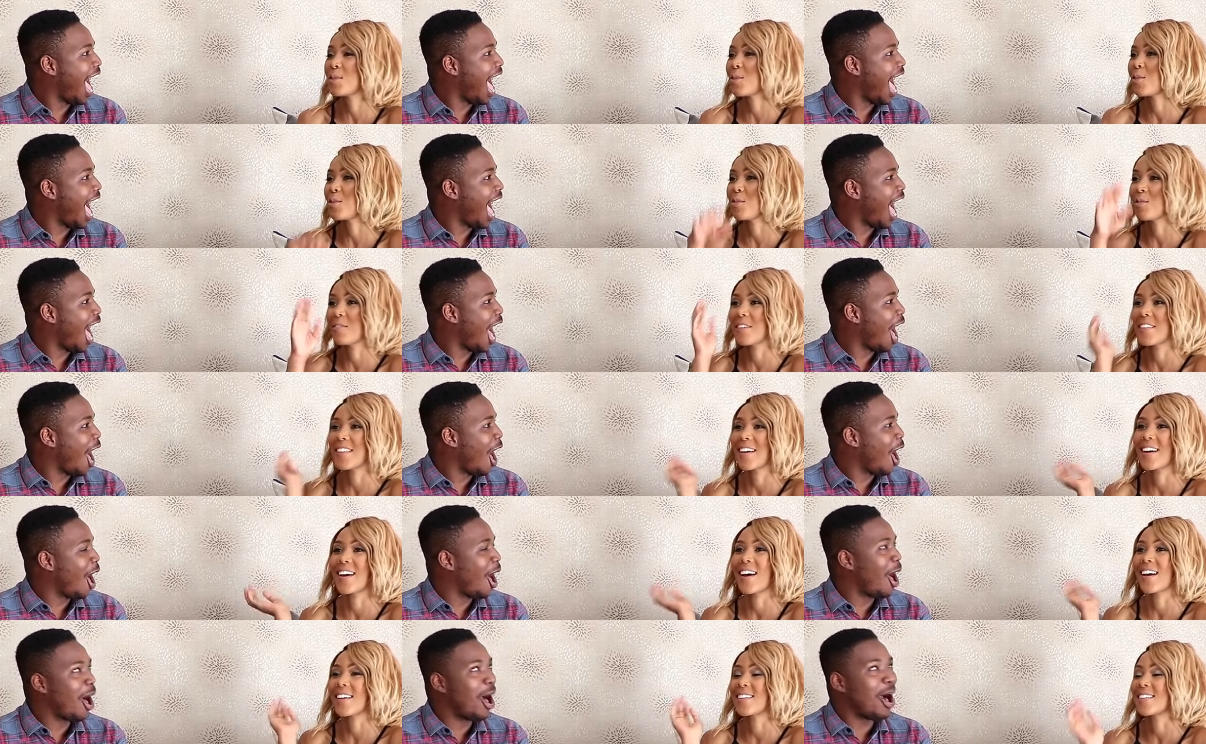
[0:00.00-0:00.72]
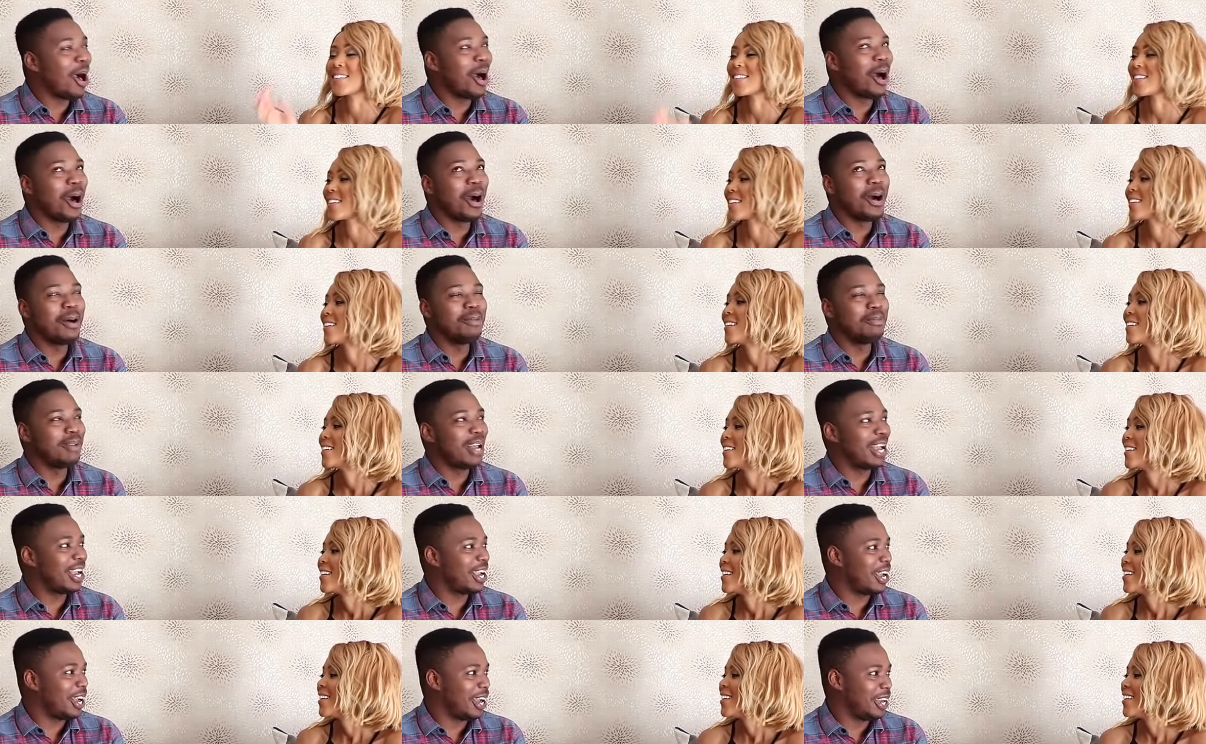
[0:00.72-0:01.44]
Speaker 1: all over the country. Oh
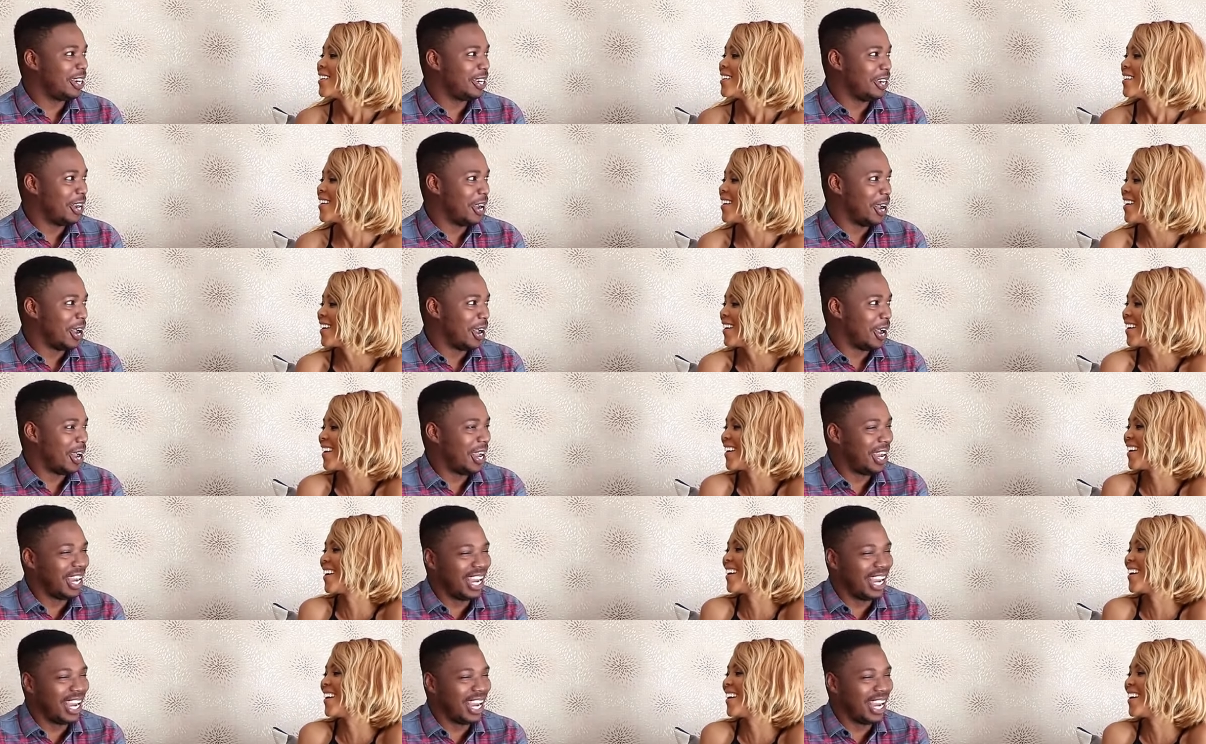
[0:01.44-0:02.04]
my god, no!